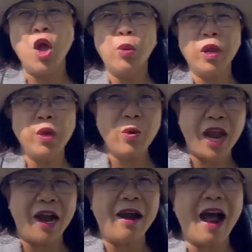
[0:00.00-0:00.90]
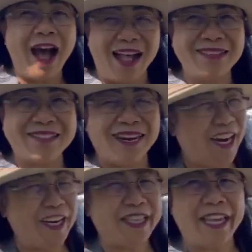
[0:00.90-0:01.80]
When we are
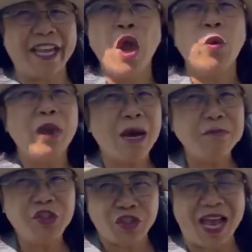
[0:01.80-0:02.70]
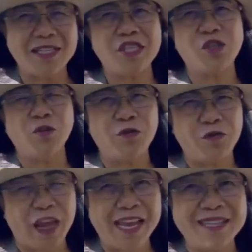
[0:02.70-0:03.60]
hurting, we have just to
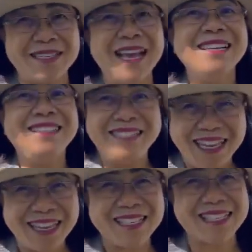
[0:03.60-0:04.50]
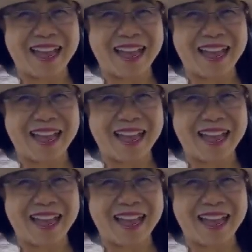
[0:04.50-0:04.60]
face this